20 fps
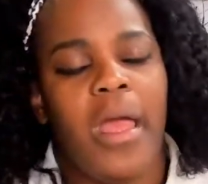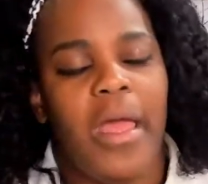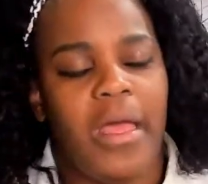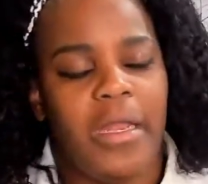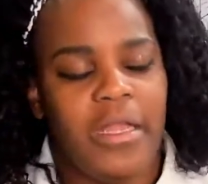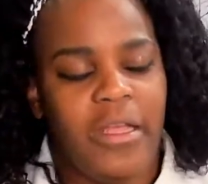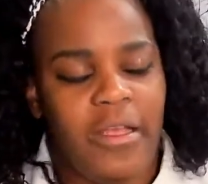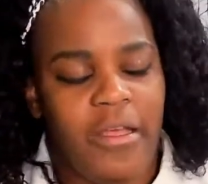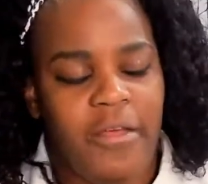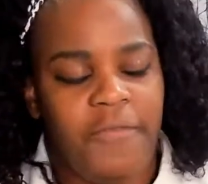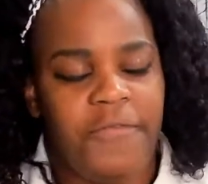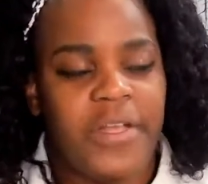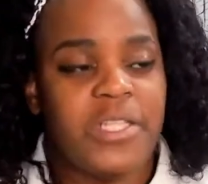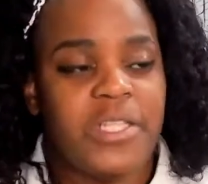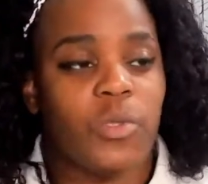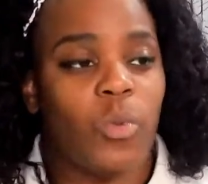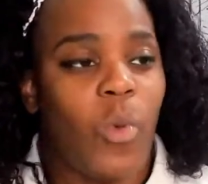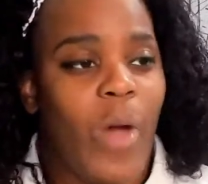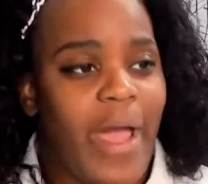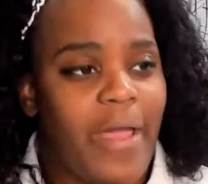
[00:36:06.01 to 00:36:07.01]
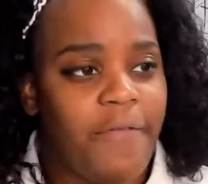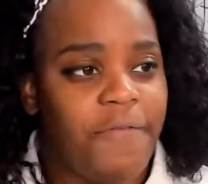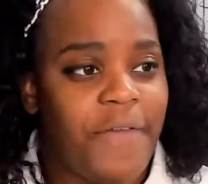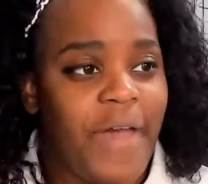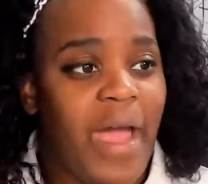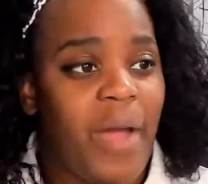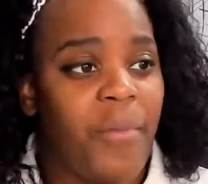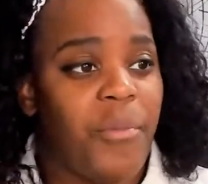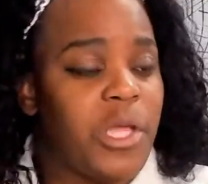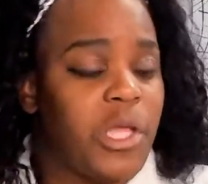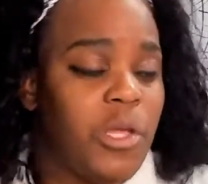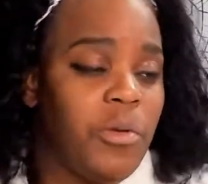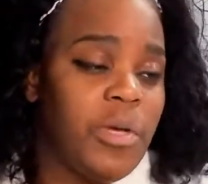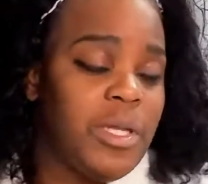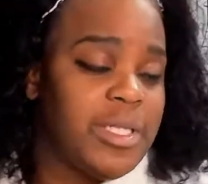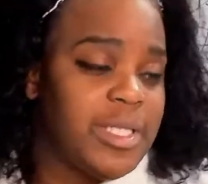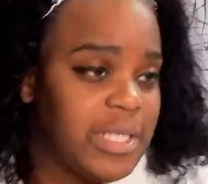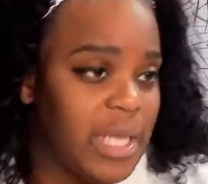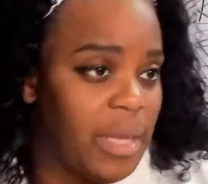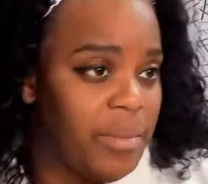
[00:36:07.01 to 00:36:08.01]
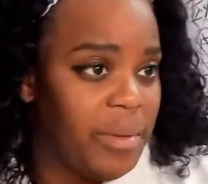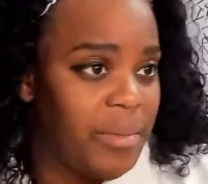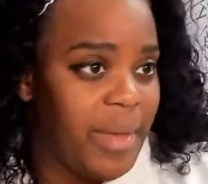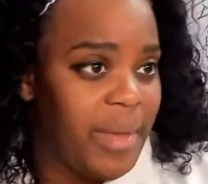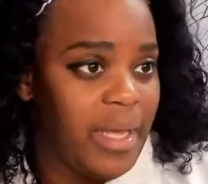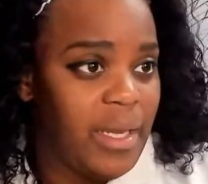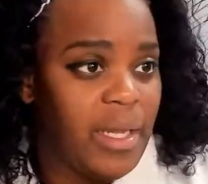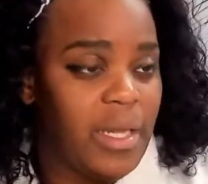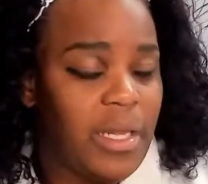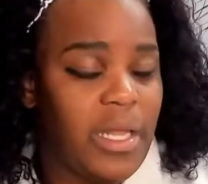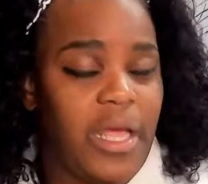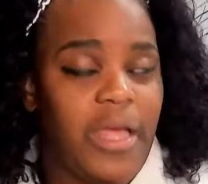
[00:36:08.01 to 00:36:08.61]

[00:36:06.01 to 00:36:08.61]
And if it's white fabric, you can sublimate it.